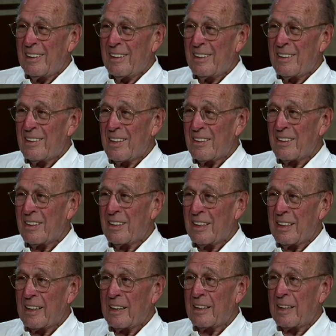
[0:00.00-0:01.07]
He says, "Can
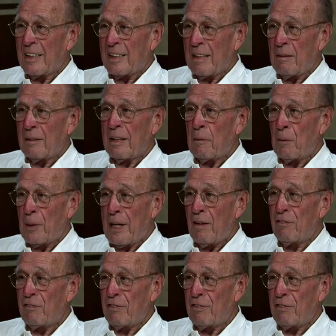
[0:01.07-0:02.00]
you get going out